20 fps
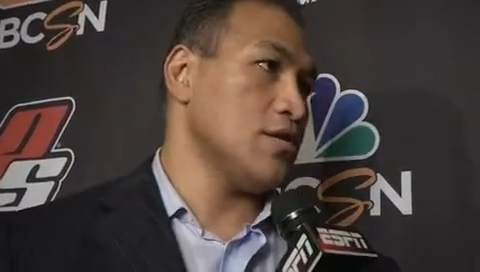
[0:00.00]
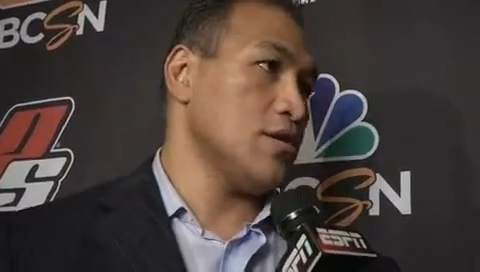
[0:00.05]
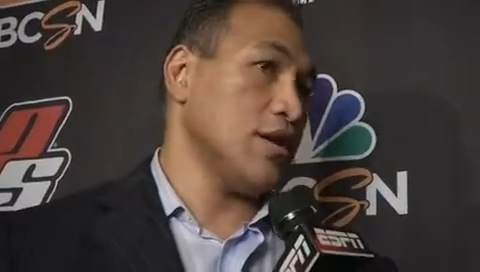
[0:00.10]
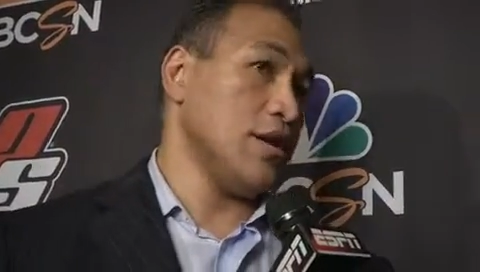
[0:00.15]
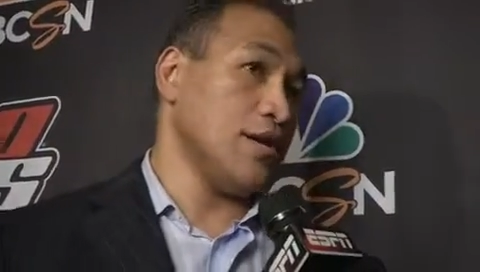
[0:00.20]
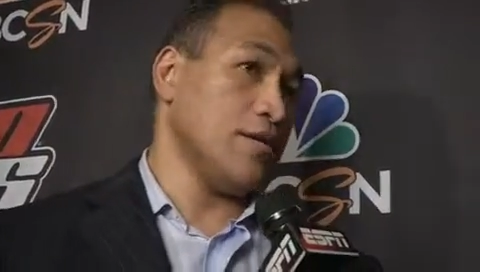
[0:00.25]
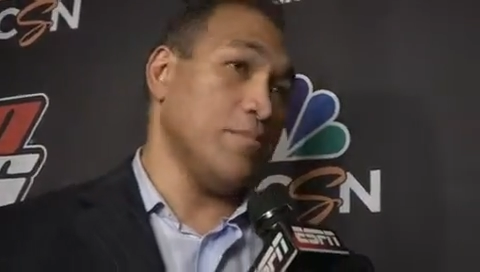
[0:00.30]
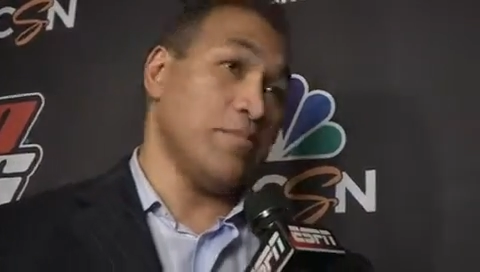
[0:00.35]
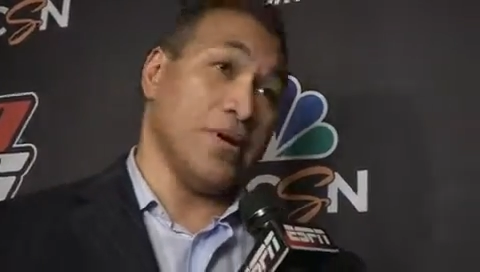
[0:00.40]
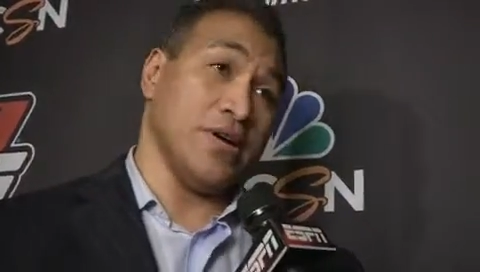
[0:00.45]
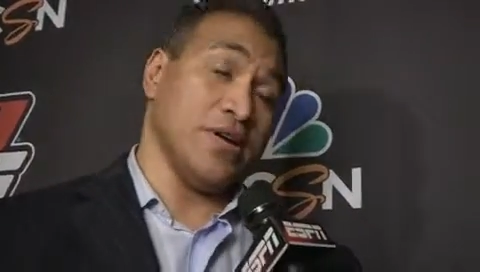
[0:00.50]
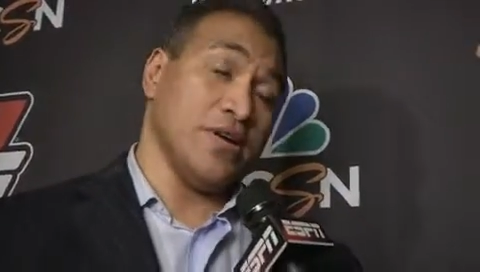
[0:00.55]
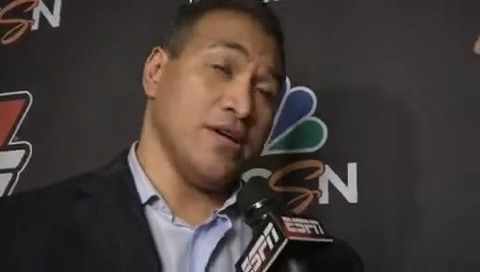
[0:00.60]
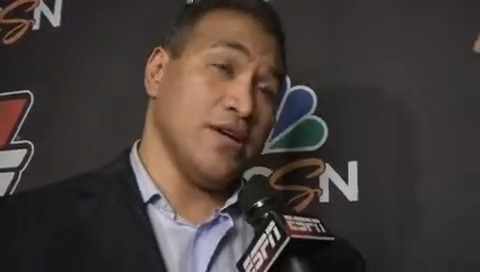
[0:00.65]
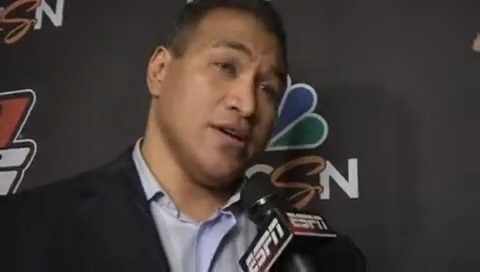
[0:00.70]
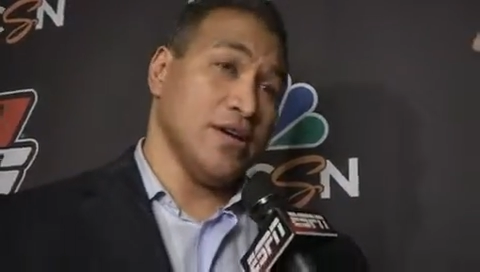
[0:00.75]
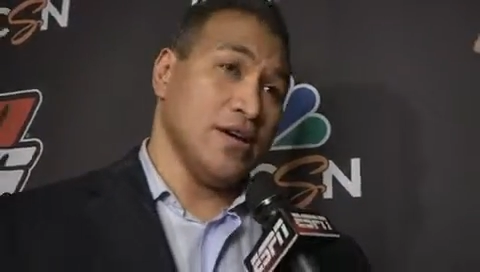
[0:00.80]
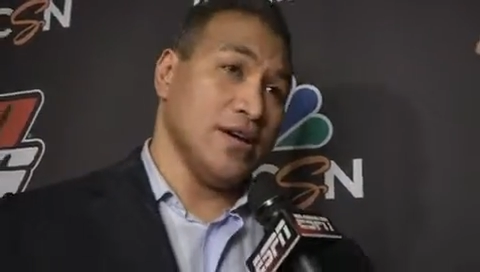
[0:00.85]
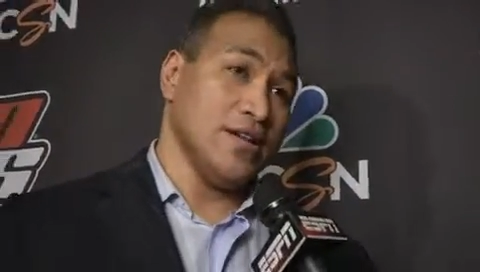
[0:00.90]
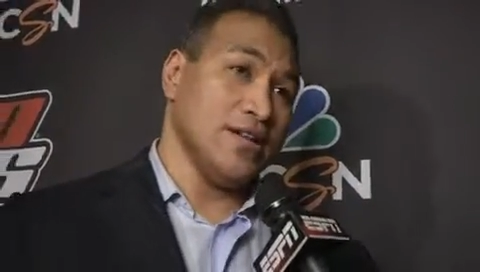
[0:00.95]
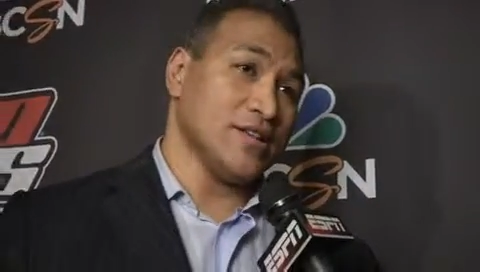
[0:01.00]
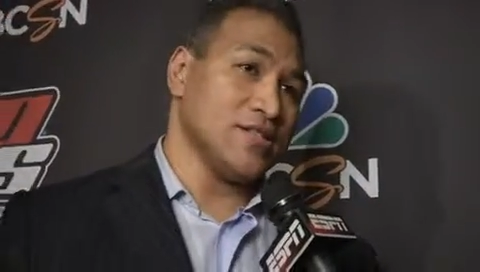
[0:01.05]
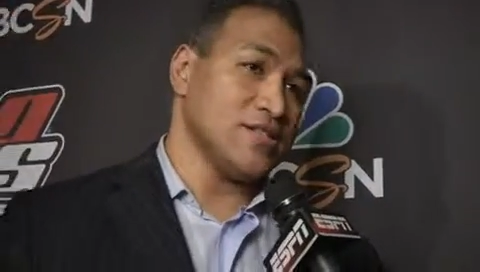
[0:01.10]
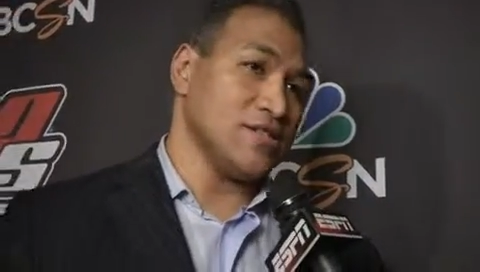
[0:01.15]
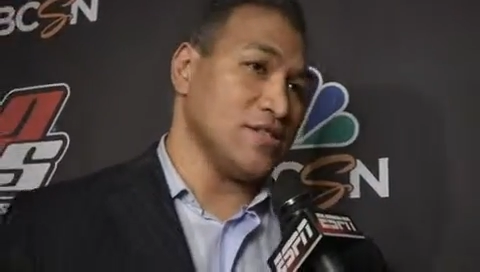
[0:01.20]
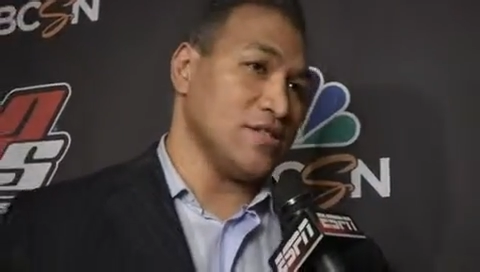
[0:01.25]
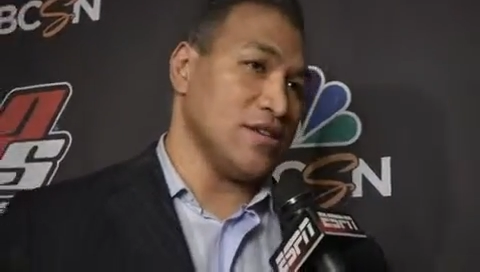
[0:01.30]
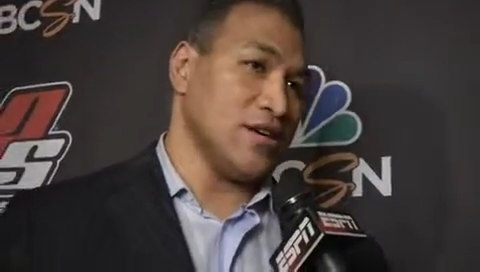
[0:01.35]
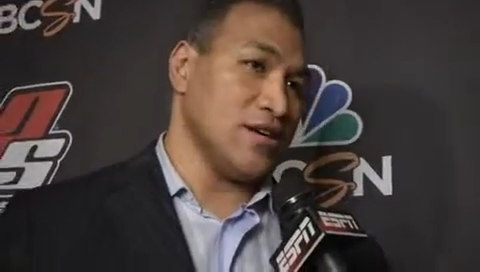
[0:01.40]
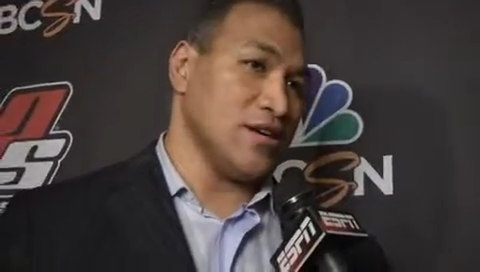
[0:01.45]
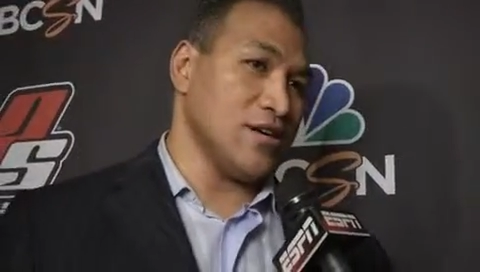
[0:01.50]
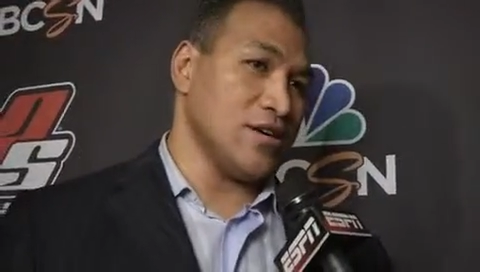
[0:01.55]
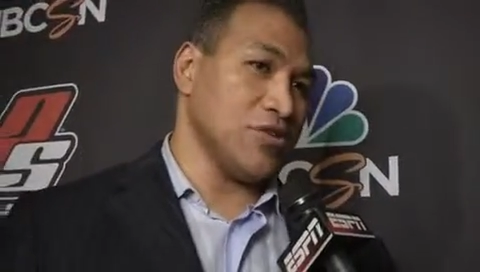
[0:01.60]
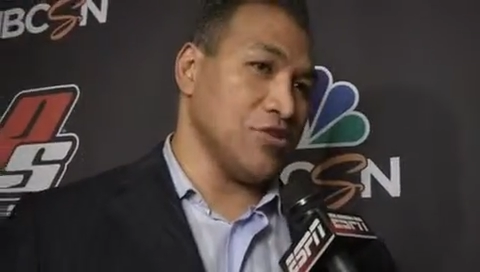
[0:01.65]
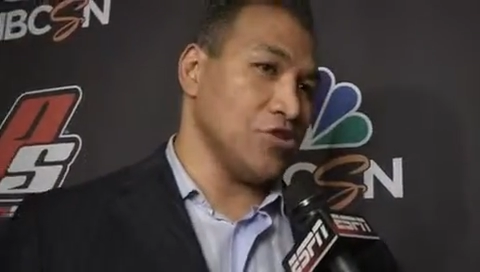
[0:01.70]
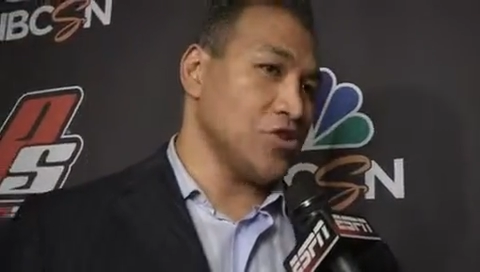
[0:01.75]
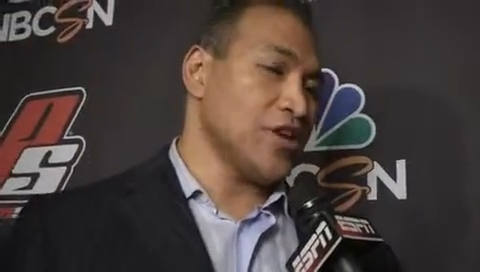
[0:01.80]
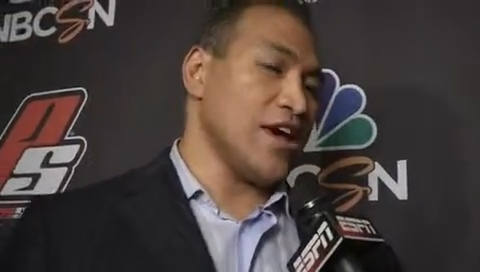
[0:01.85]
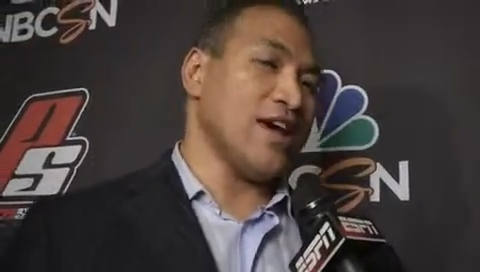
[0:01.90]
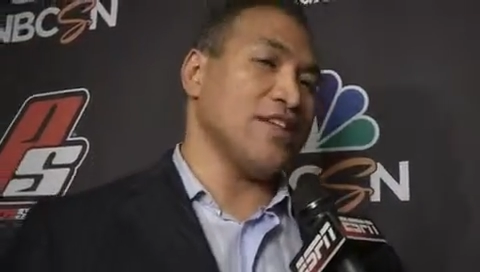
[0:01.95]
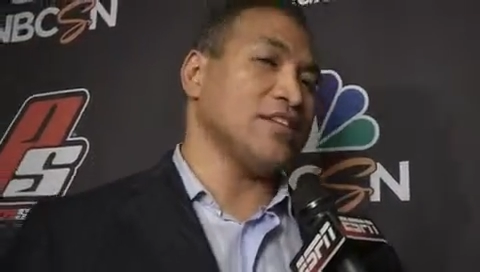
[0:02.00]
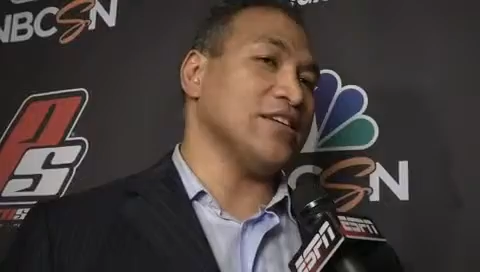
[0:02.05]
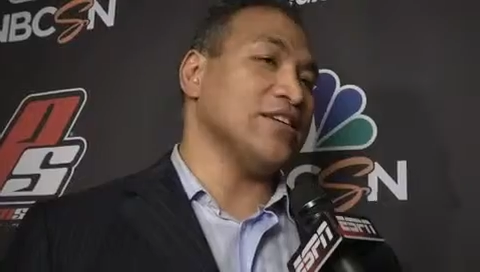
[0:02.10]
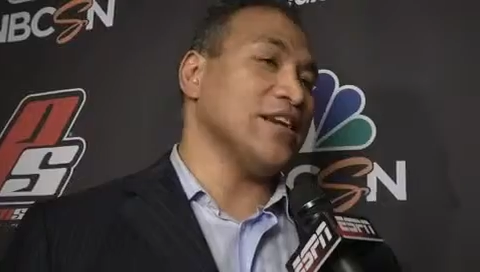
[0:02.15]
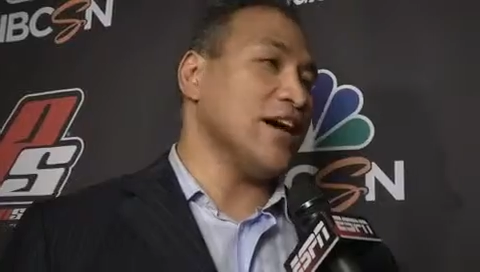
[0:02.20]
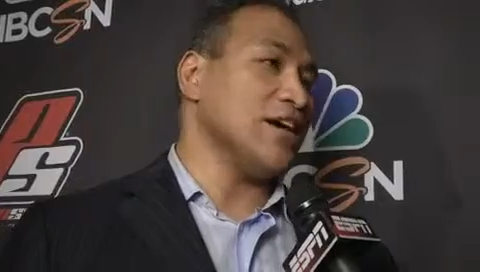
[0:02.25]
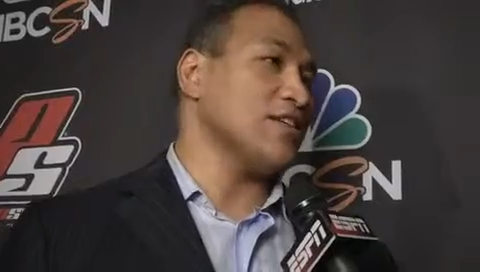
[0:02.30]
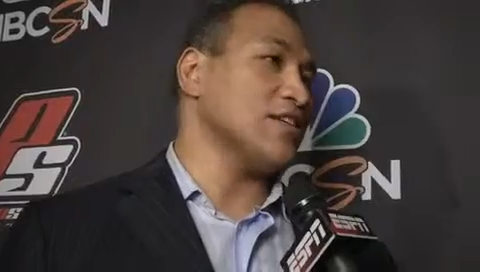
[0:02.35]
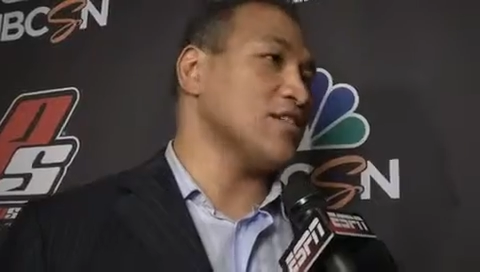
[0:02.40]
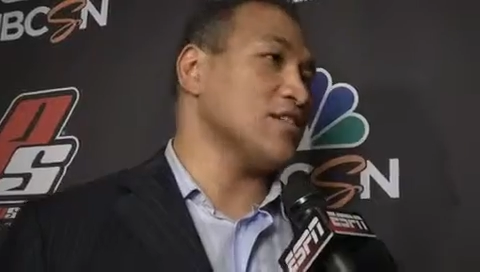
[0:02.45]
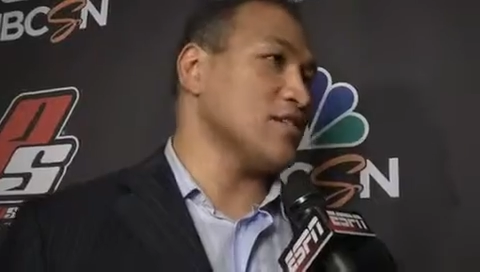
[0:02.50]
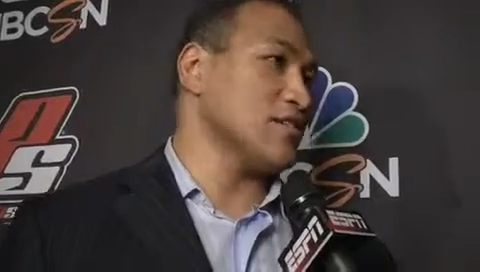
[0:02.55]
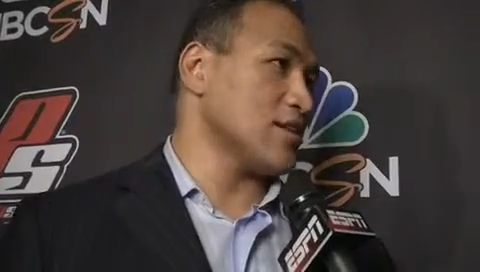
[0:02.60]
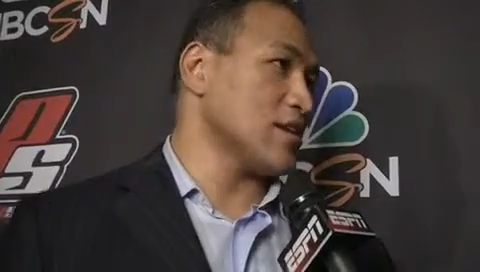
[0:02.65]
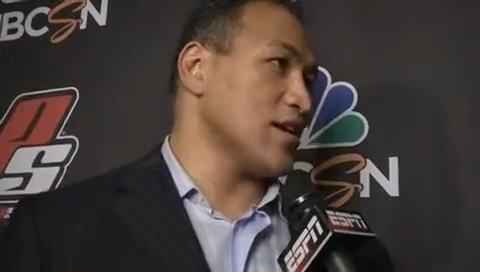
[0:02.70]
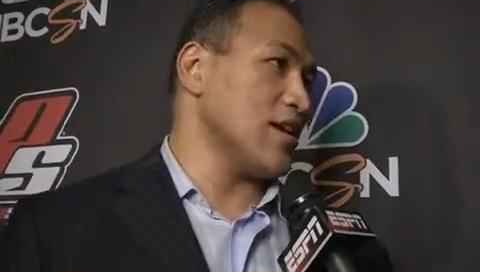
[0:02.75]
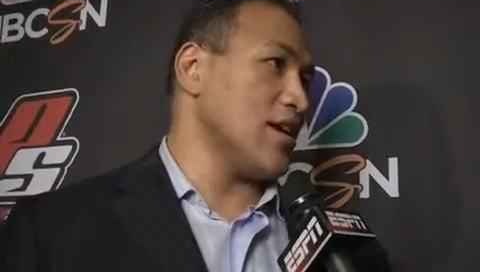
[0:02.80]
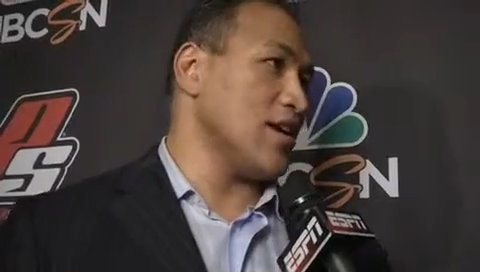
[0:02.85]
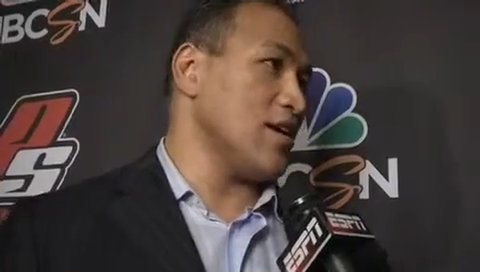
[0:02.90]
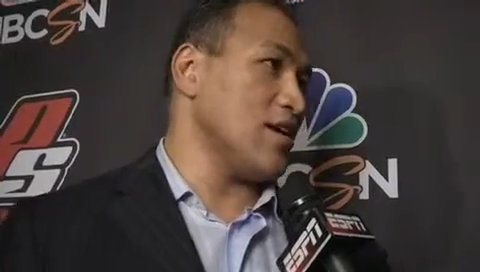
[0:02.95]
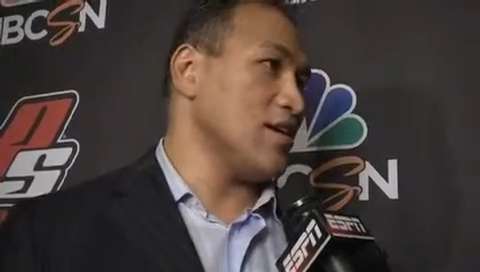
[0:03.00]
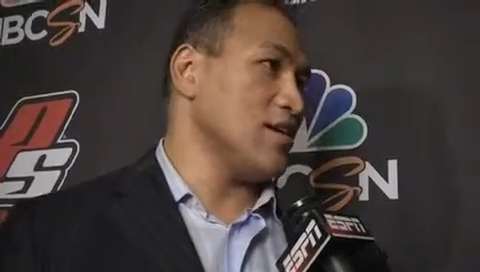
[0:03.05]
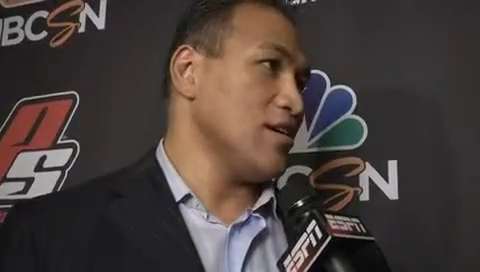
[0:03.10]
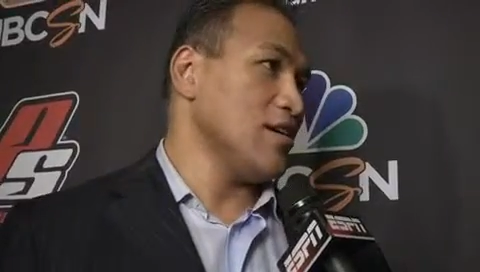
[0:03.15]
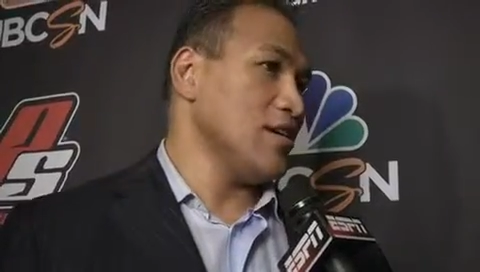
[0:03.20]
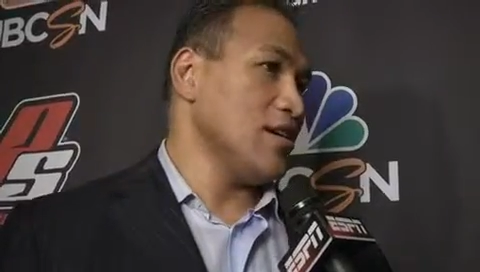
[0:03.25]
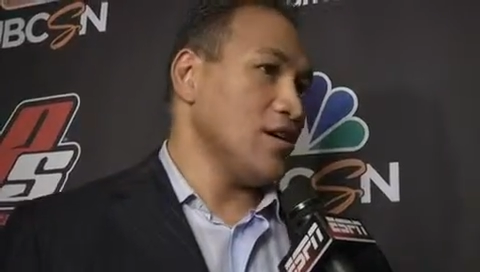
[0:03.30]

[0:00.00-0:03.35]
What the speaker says: But listen, you can't deny the guy